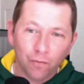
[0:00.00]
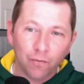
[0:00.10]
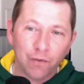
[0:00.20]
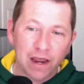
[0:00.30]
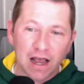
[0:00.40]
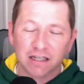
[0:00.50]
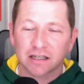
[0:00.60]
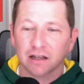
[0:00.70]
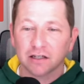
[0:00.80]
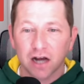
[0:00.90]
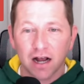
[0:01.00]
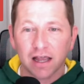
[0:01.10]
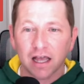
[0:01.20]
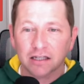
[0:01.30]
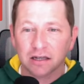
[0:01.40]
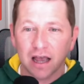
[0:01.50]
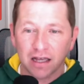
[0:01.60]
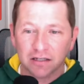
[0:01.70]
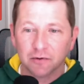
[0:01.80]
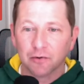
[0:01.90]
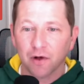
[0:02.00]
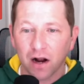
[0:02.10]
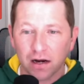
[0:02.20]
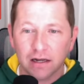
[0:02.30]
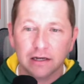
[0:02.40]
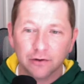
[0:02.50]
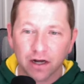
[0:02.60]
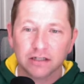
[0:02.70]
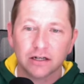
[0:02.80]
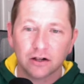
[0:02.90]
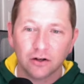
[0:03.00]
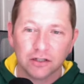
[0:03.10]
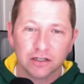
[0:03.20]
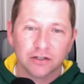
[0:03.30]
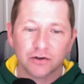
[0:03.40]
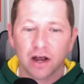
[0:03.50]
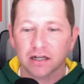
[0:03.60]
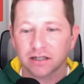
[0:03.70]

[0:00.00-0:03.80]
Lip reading: the jock asks him to run, and he tries to close in the stretch.